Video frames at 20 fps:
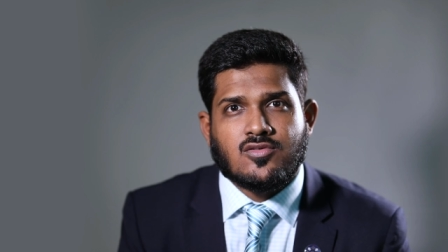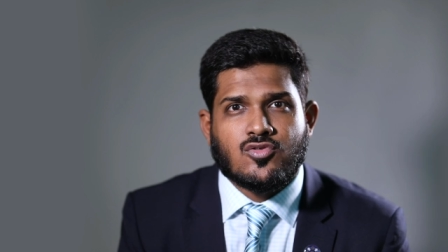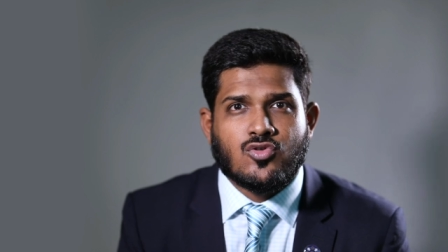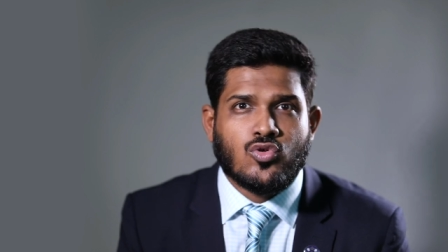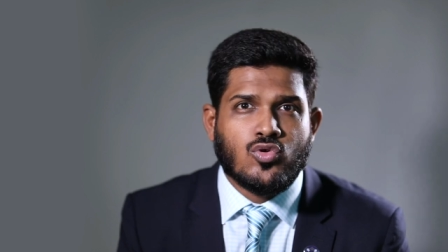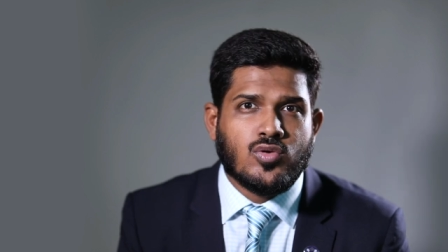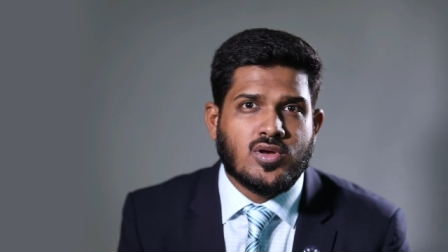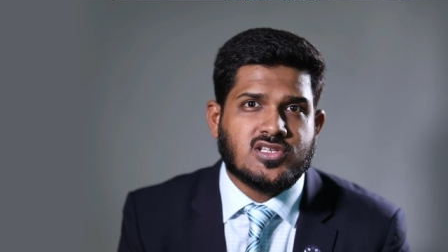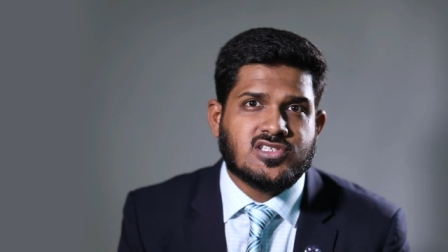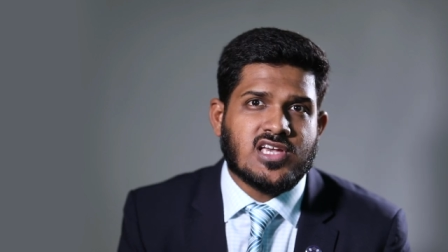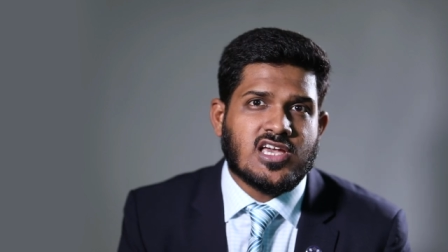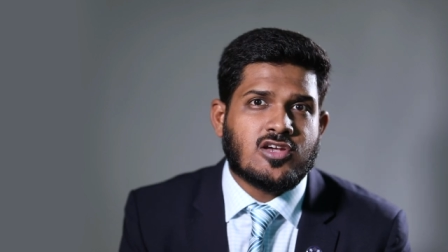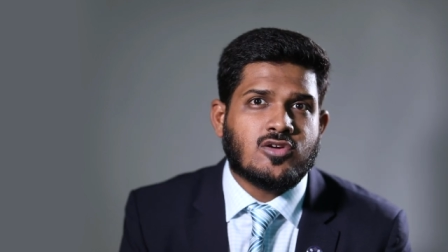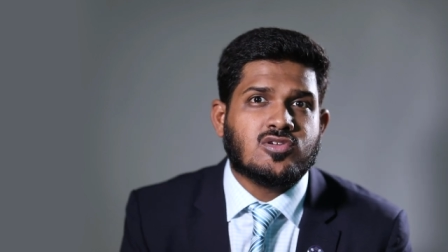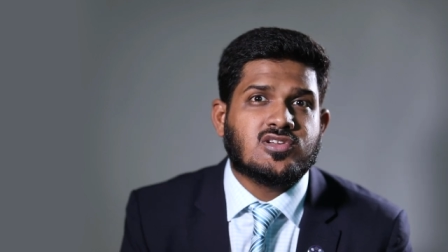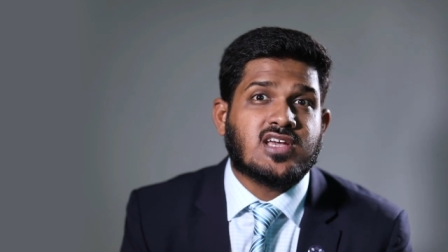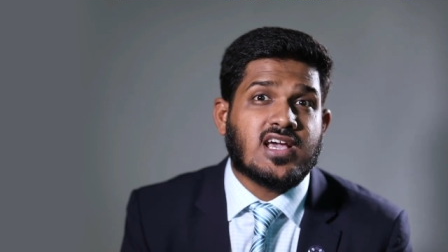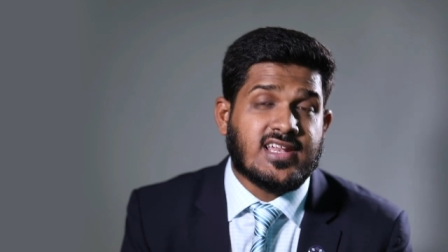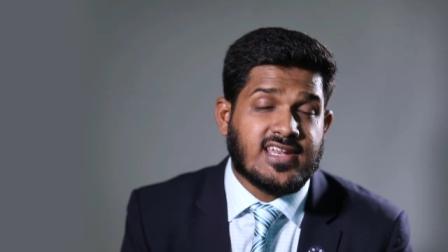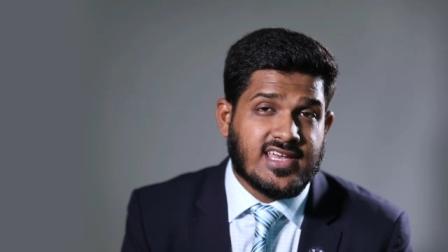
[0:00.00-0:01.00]
through which I
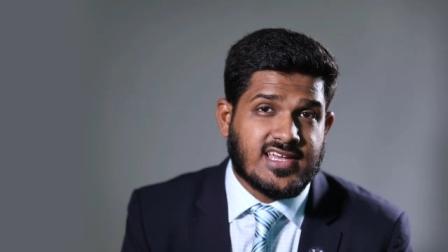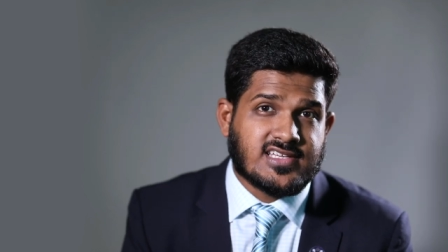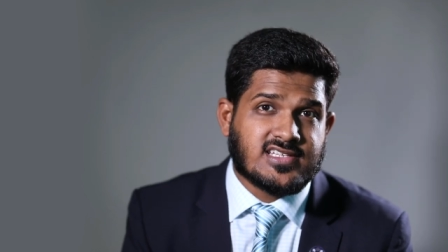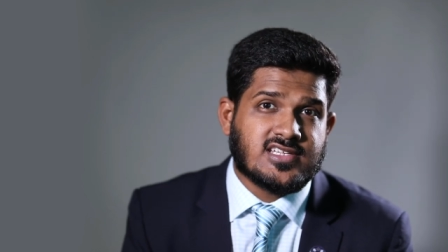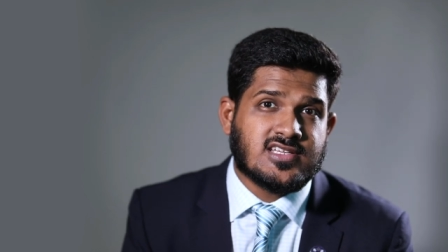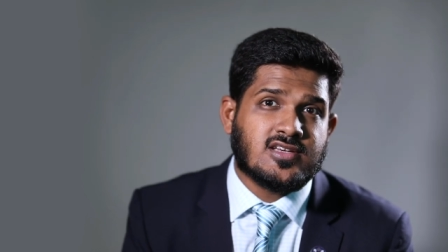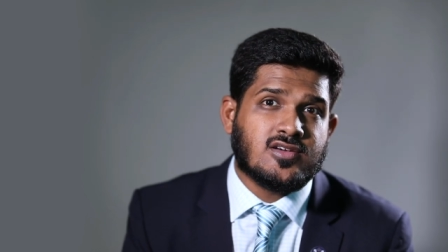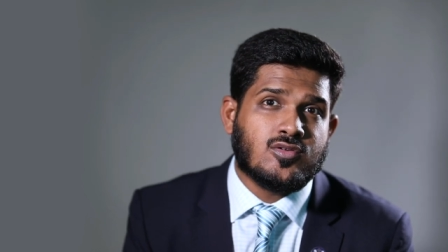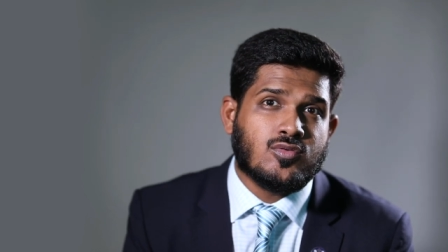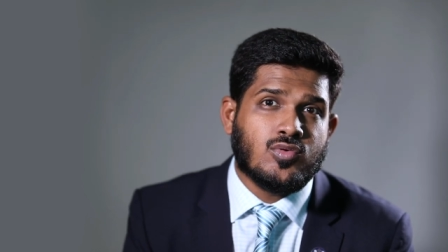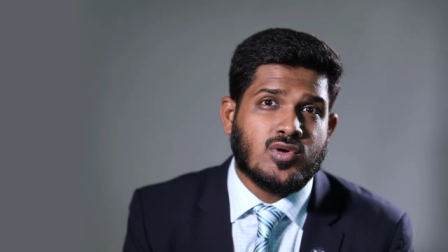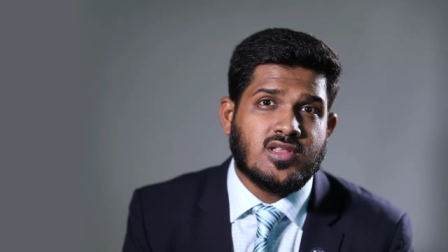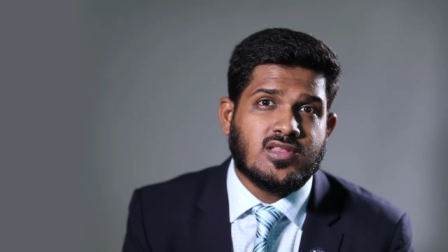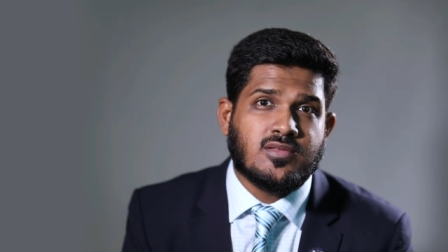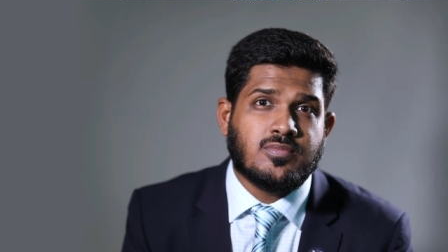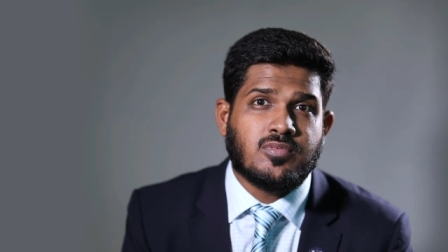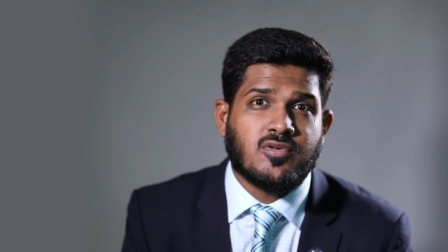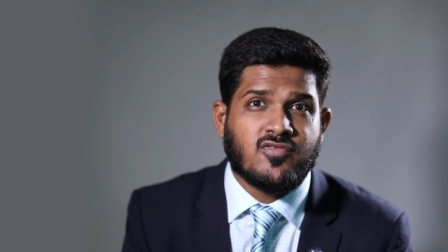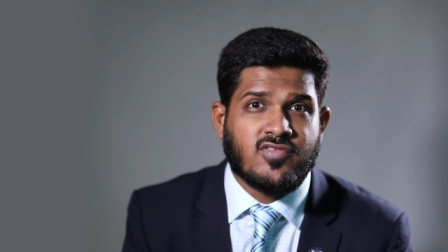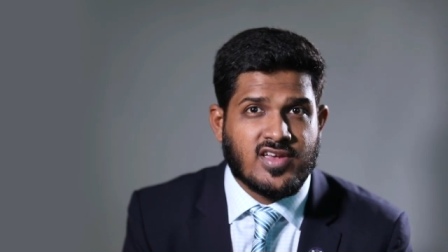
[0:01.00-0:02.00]
could connect
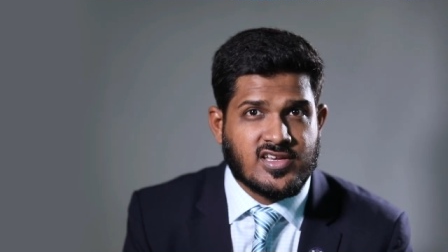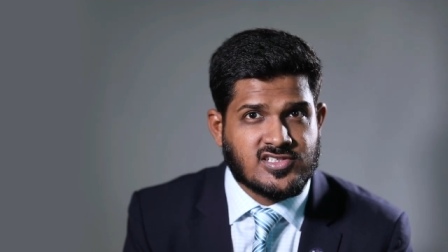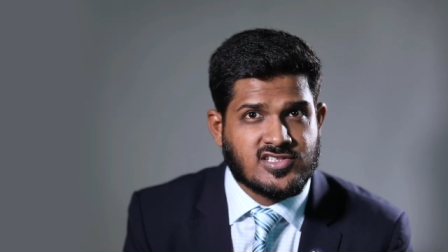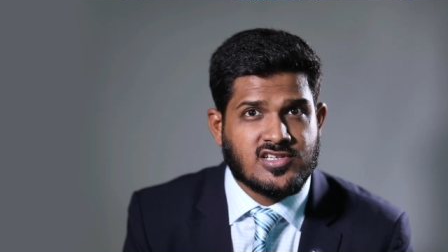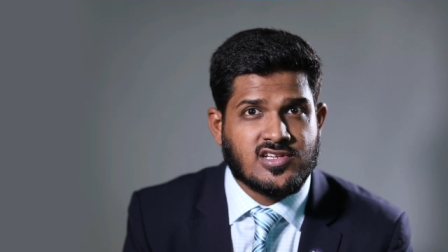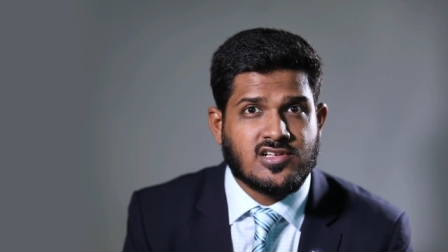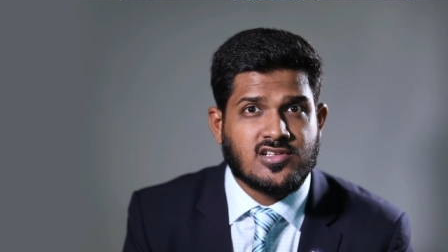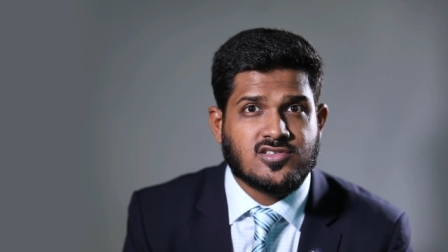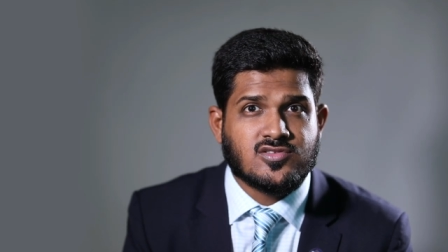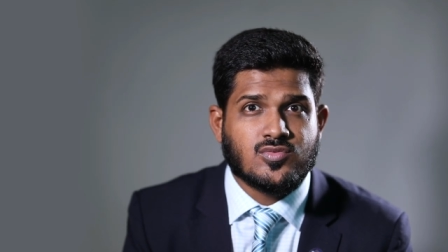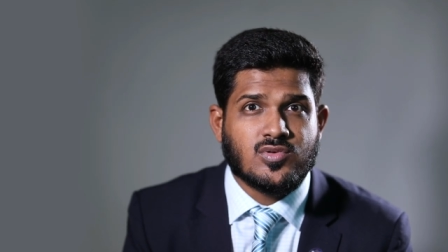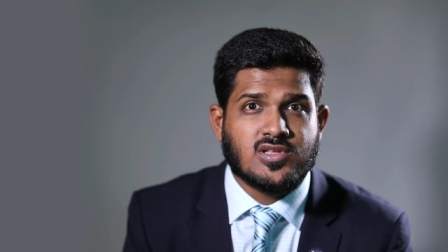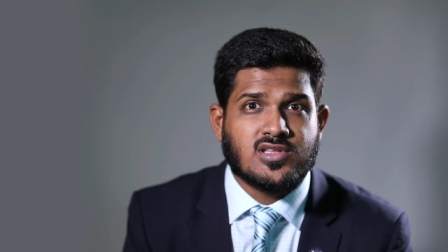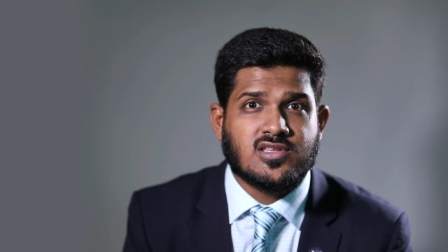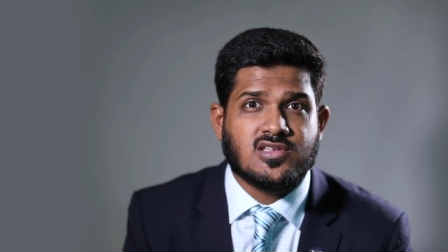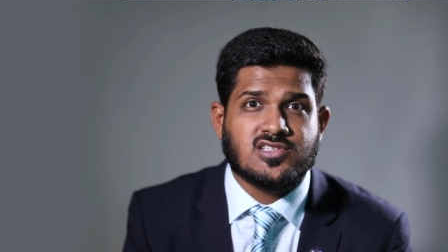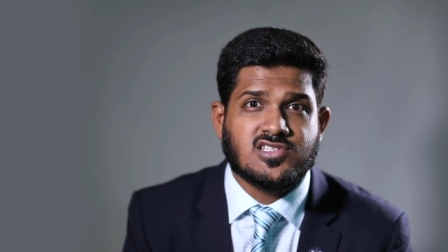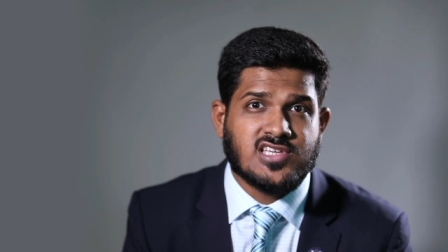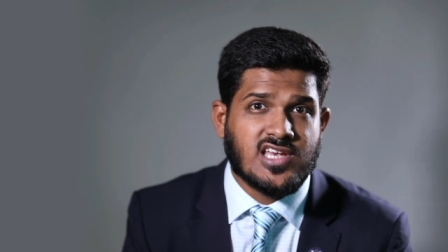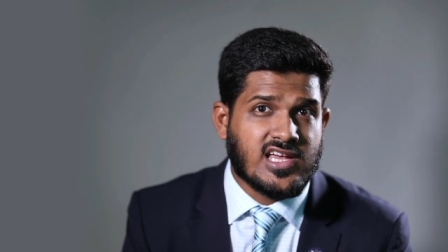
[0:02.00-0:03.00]
with professionals
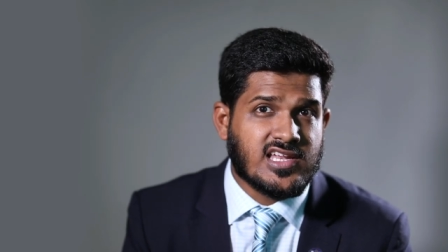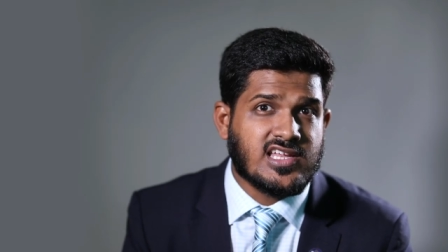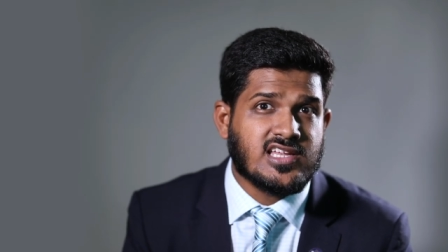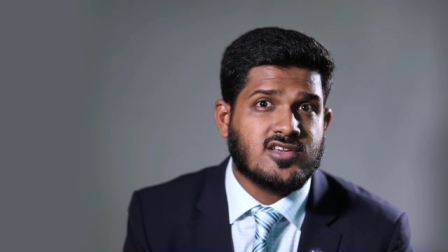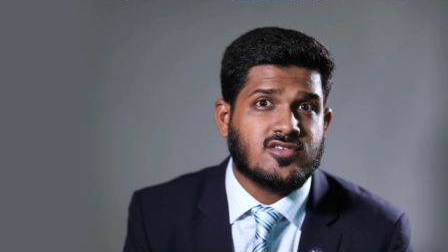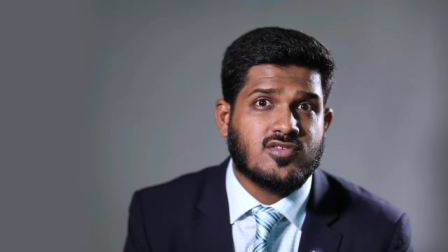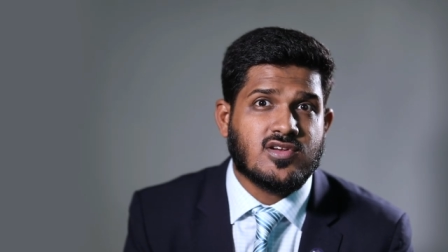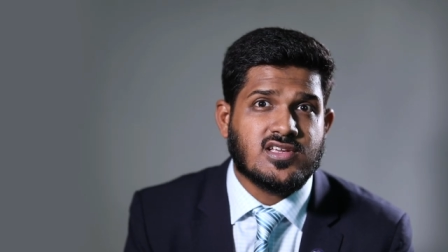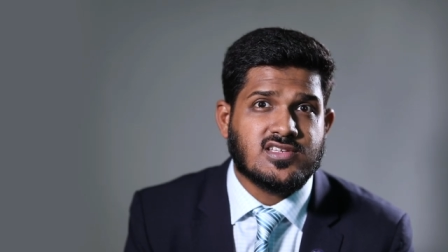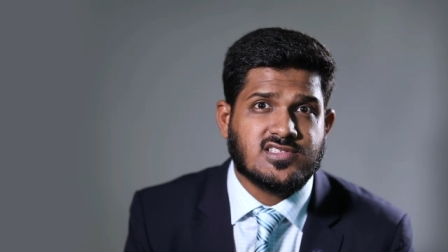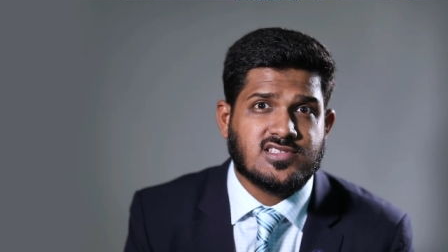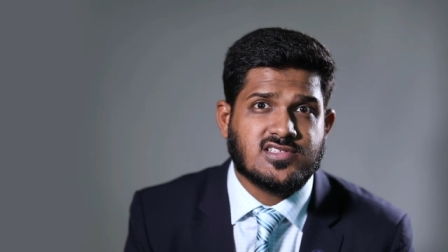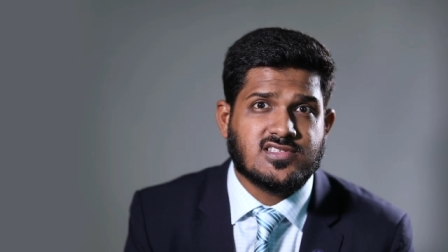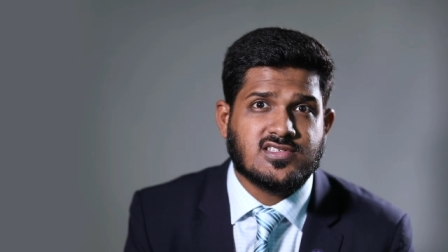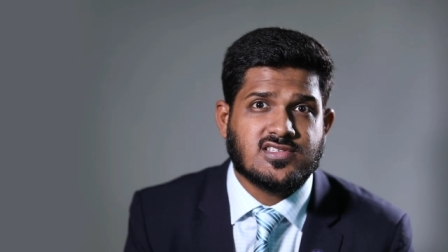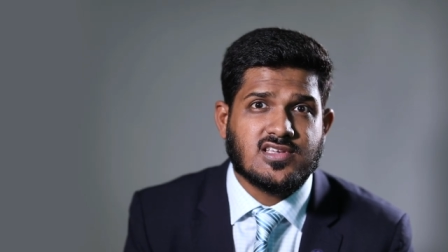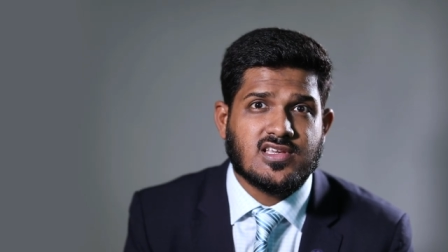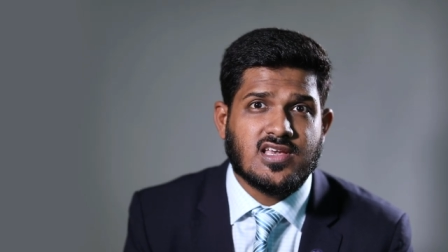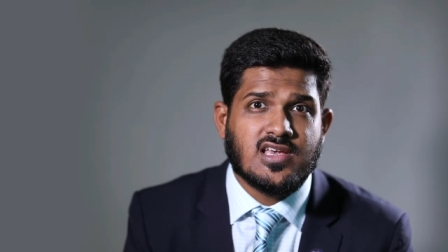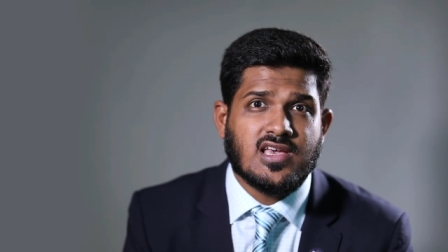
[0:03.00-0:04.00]
with shared
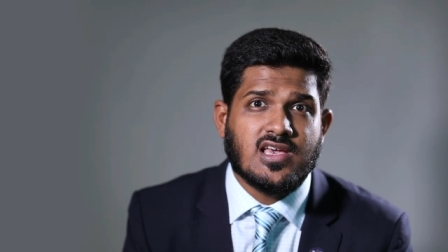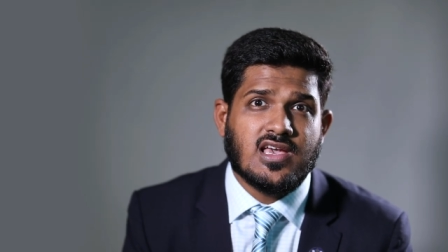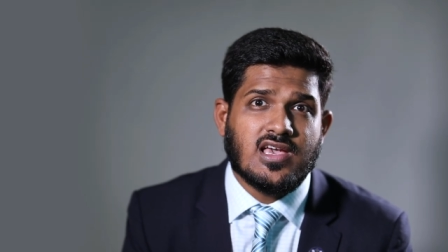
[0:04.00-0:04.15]
interests